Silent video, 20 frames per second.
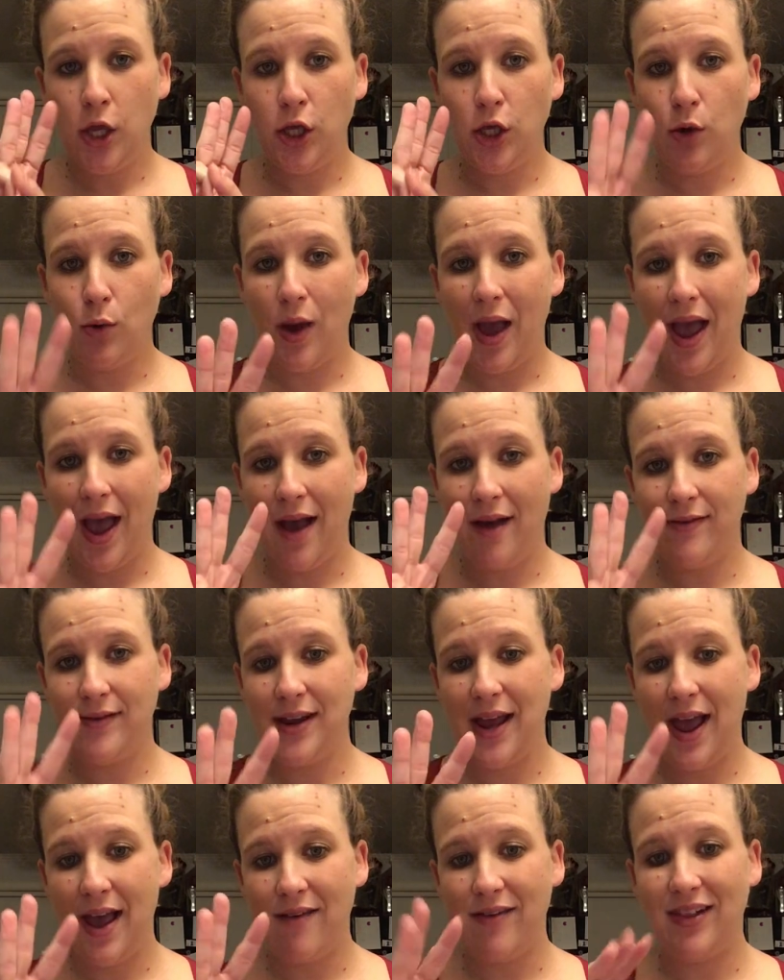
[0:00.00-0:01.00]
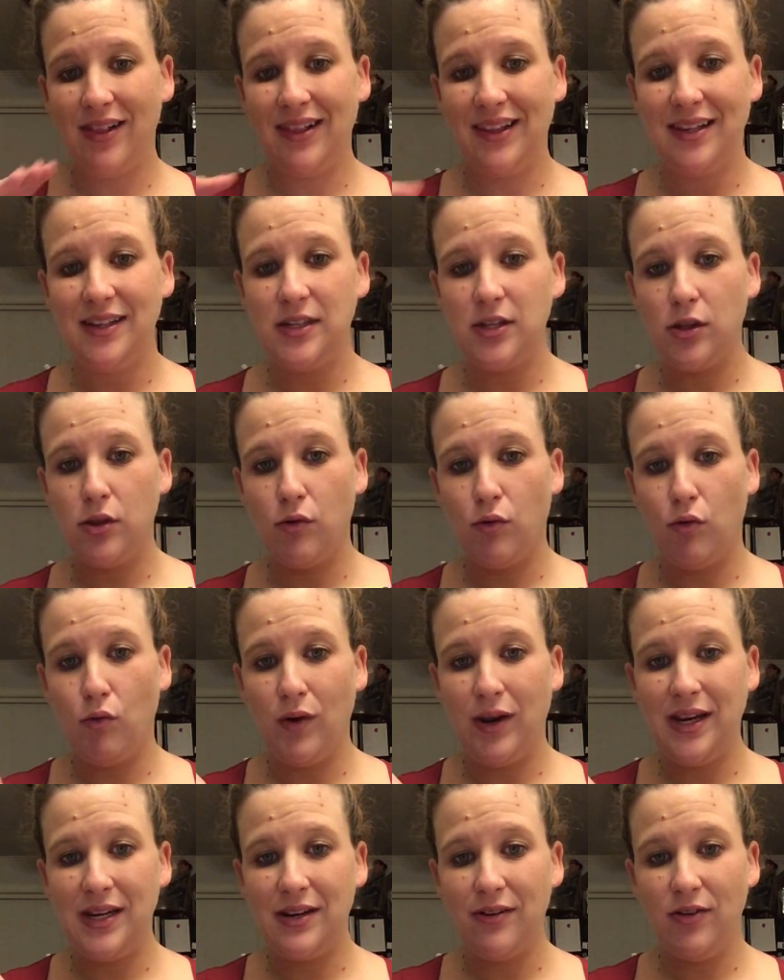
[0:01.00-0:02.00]
You have to have at least
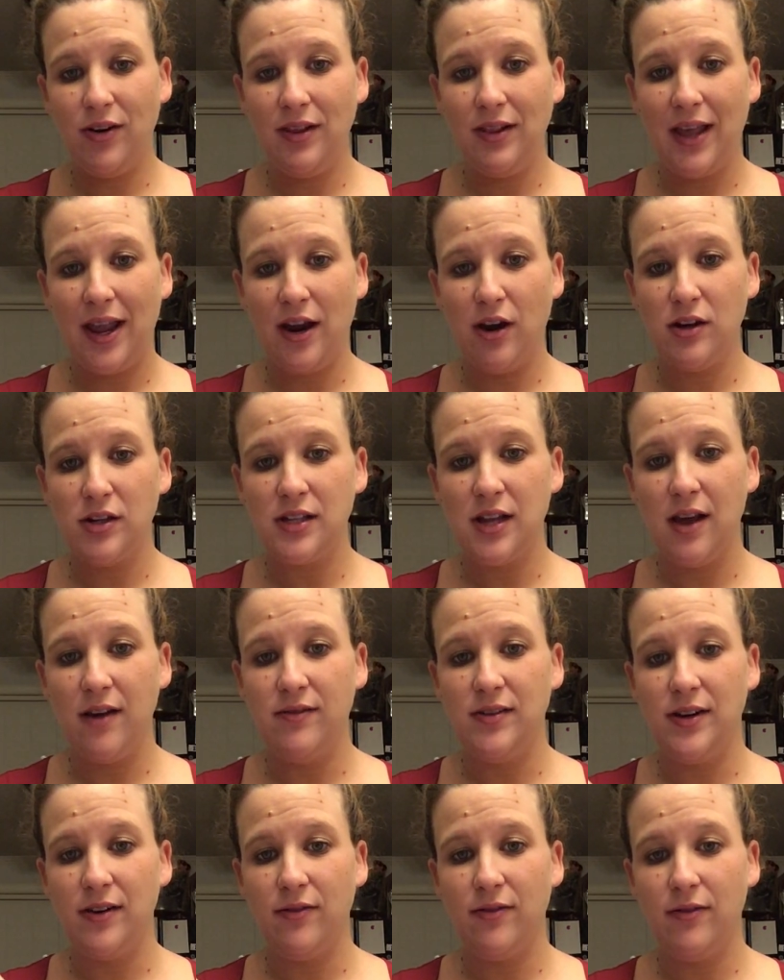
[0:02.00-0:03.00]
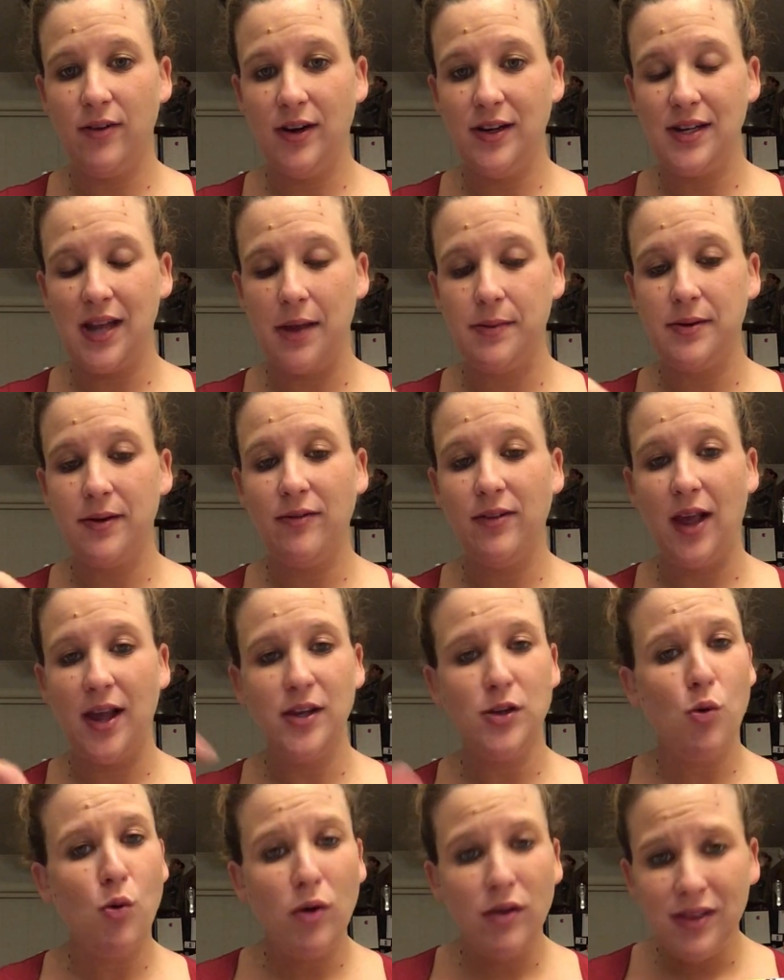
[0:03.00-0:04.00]
3 different layers of different types of
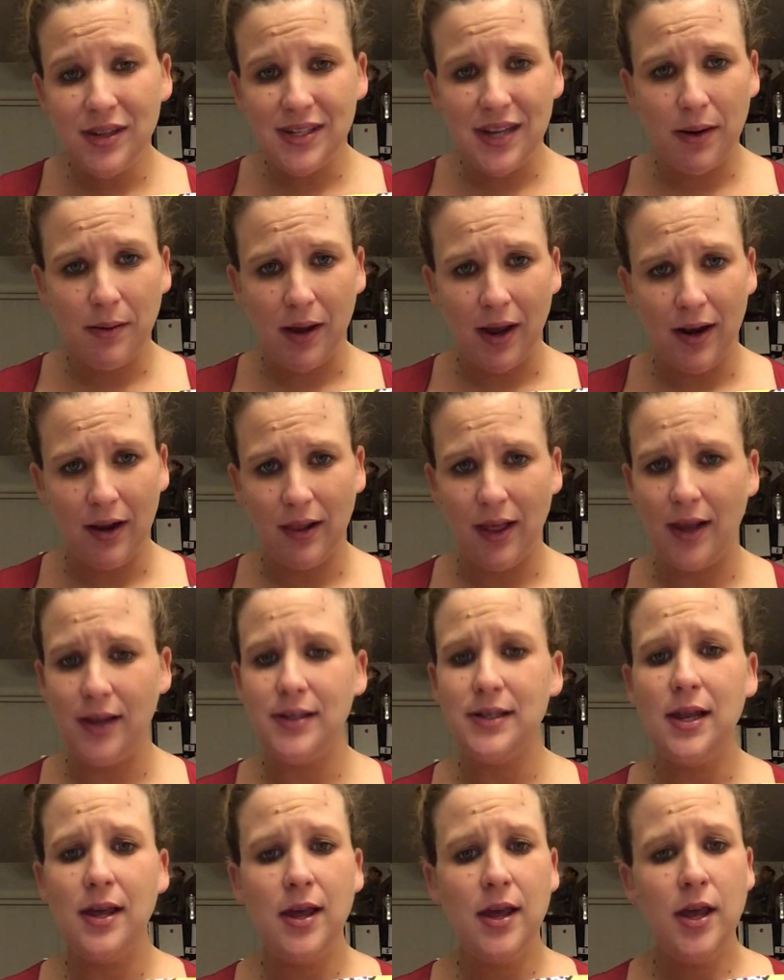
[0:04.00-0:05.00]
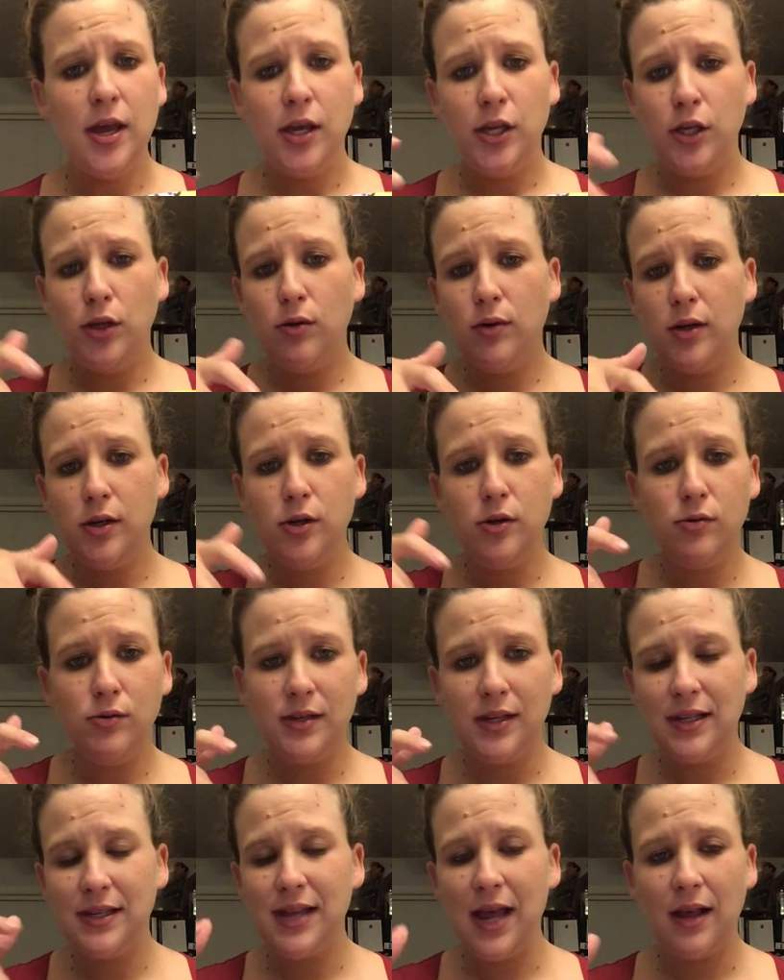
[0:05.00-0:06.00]
lines or the same kind of lines. You can do
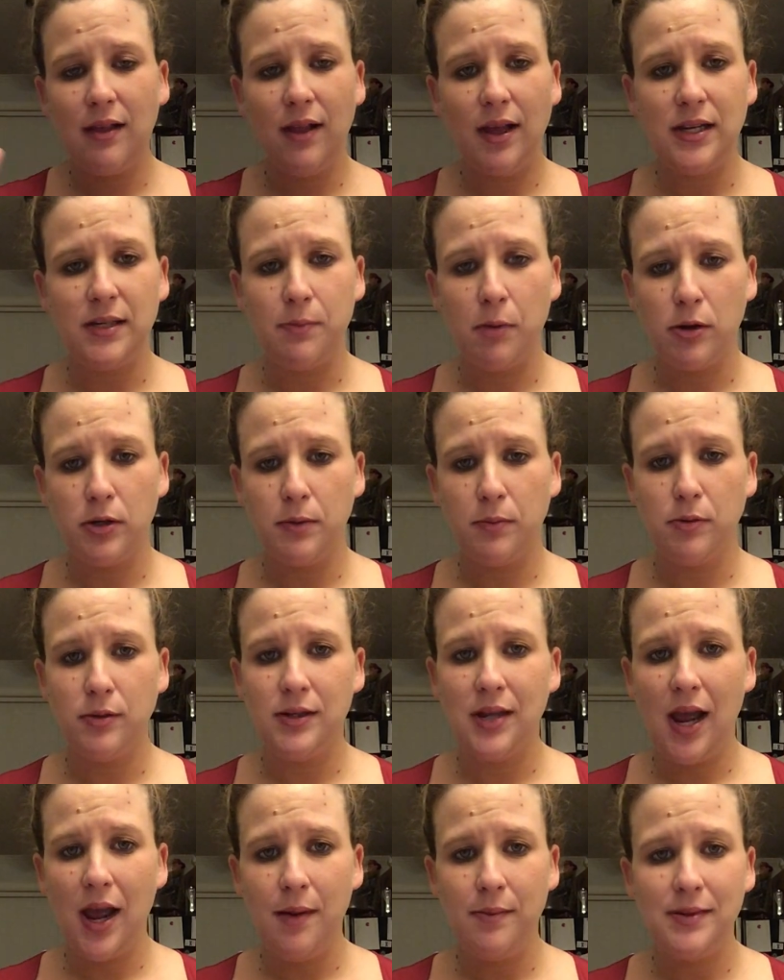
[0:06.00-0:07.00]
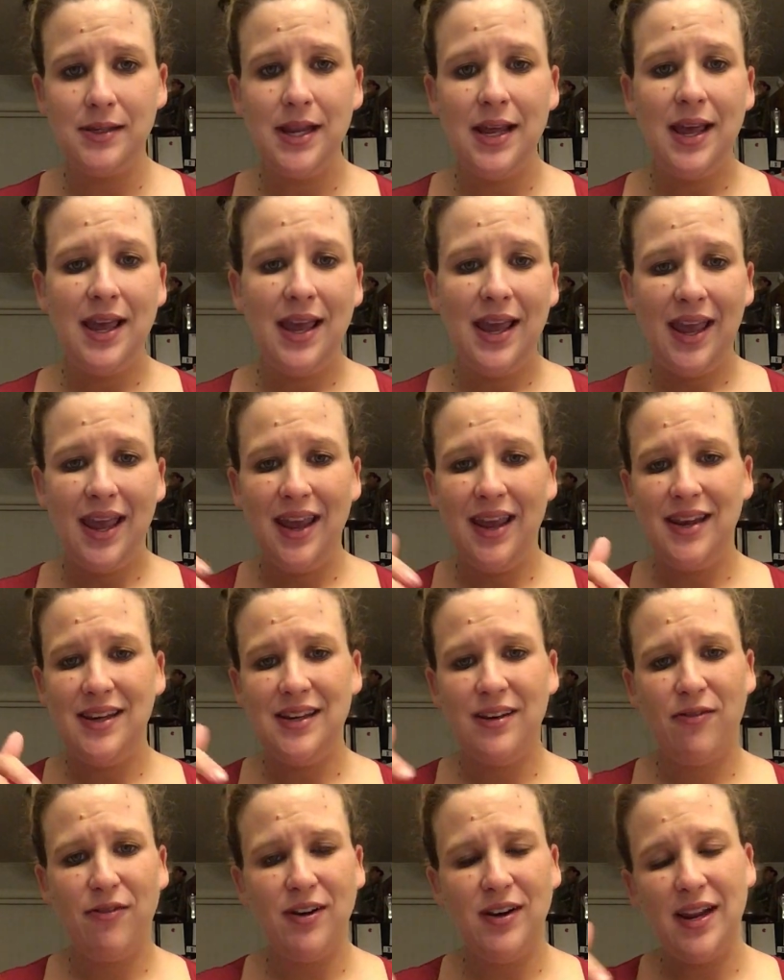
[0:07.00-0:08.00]
zigzag lines multiple times in
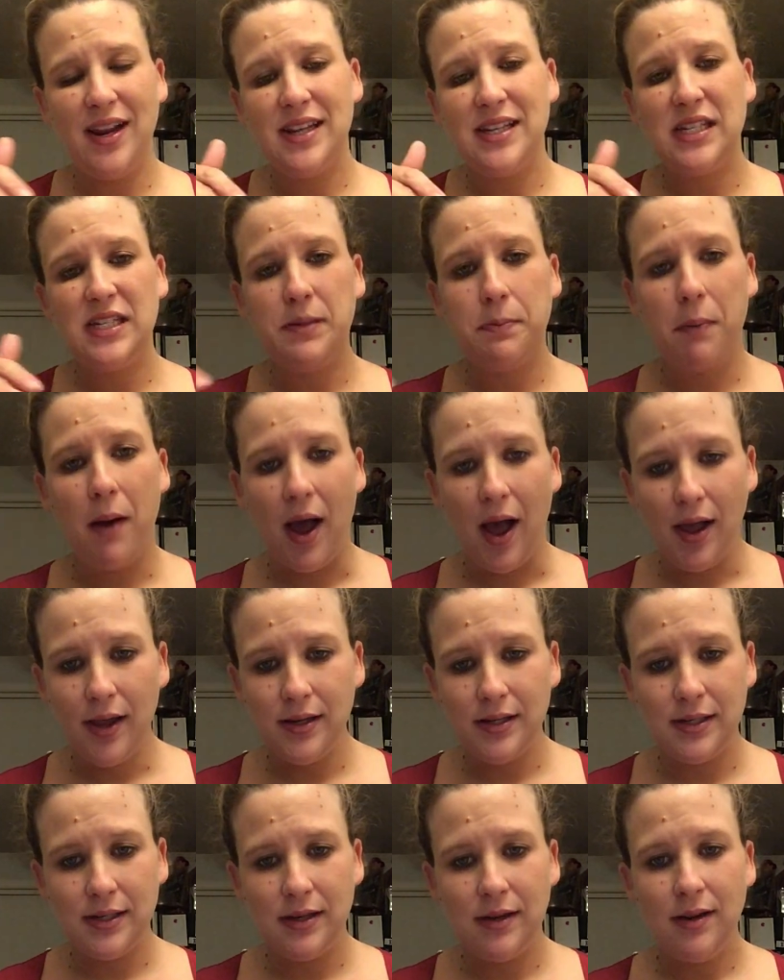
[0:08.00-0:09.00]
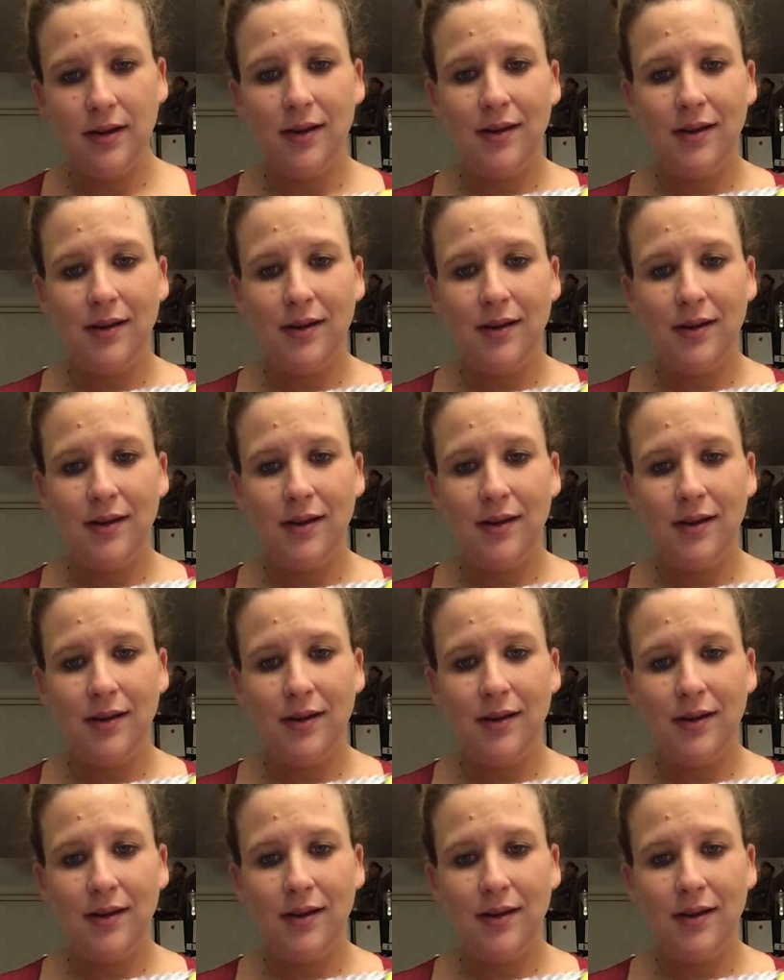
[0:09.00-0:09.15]
different spots.